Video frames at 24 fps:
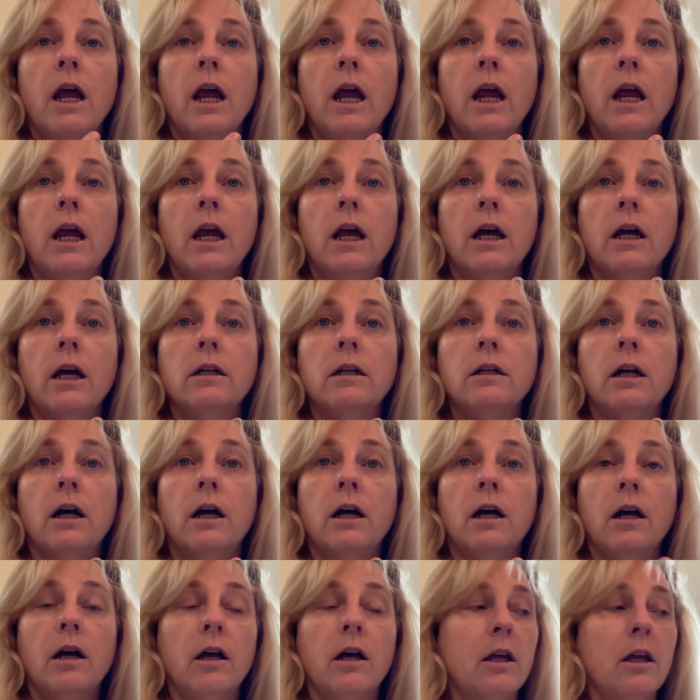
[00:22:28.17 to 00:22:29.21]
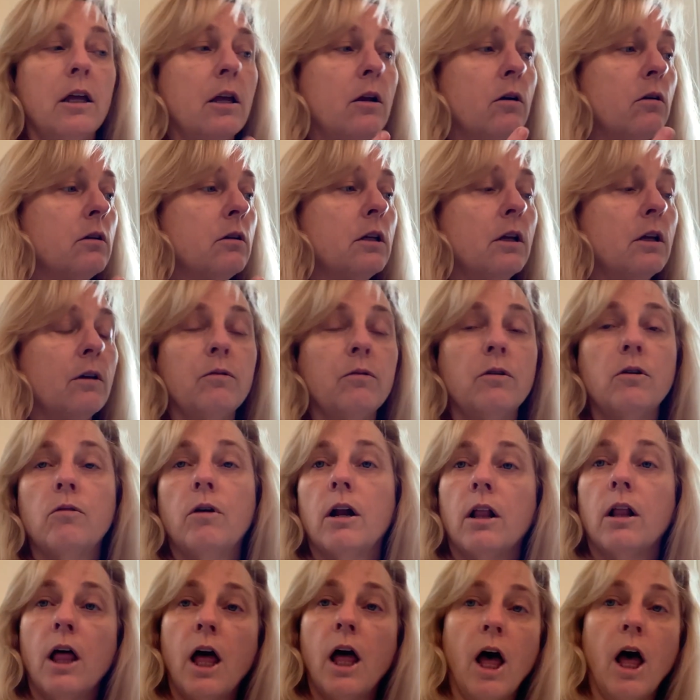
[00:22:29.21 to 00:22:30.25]
and uh, it'll give you,
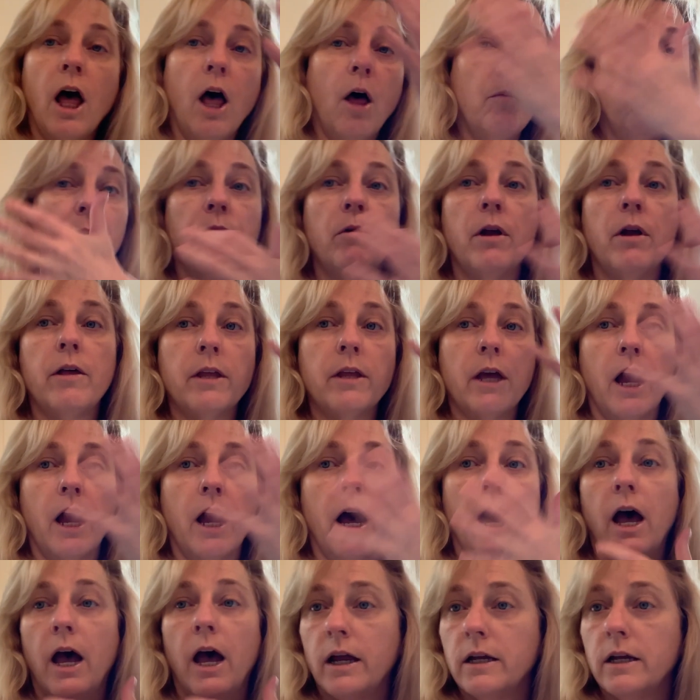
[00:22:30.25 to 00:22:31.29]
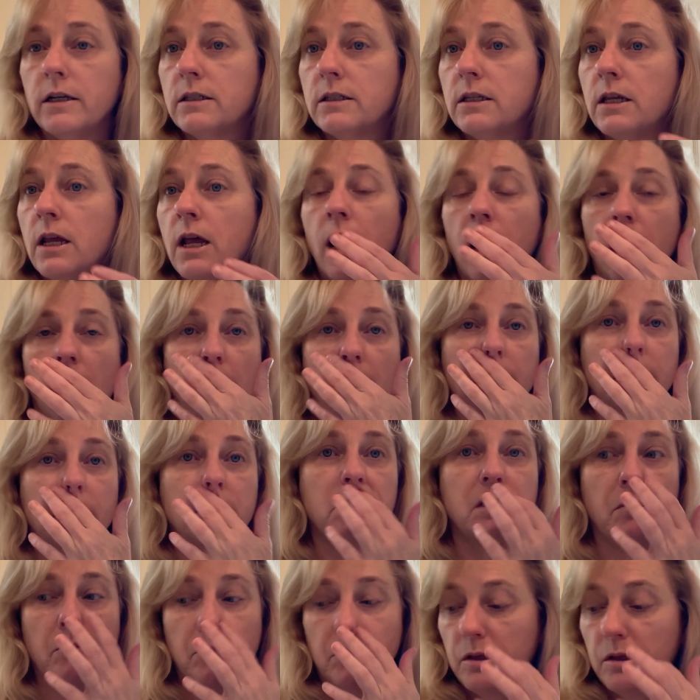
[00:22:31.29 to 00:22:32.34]
it'll help around the eyes and
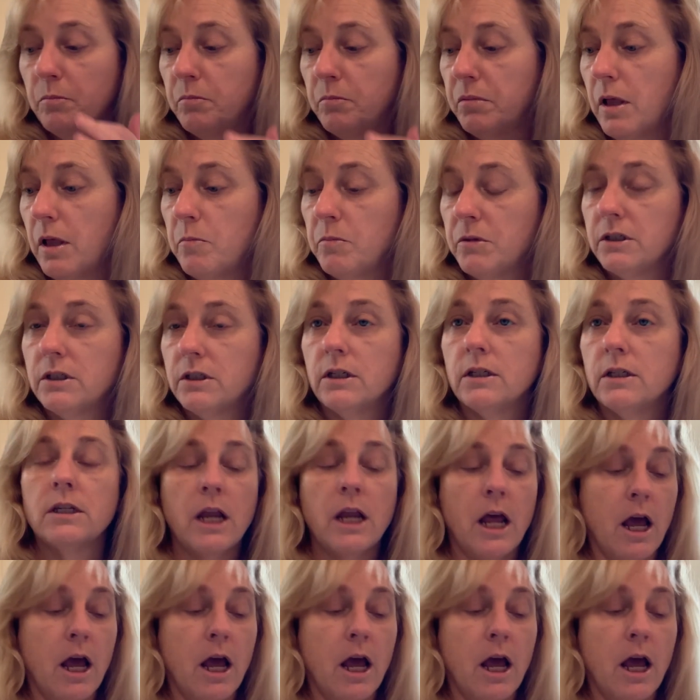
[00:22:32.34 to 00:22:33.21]
some of the blemishes.